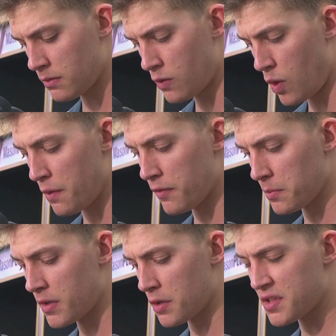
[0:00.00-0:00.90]
quote
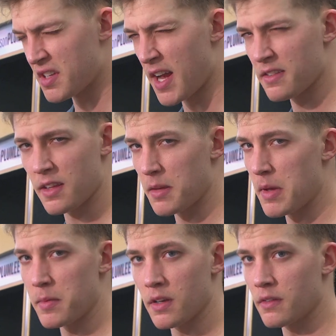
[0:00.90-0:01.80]
from Coach Stotts, I think
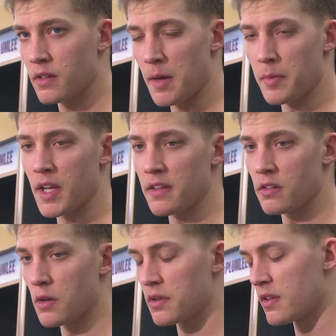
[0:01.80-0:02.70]
maybe a couple nights
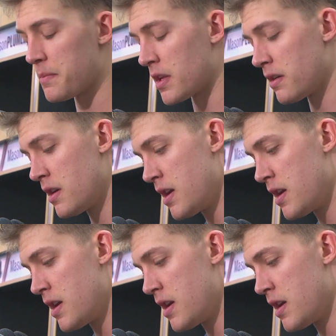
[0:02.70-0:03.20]
ago or something,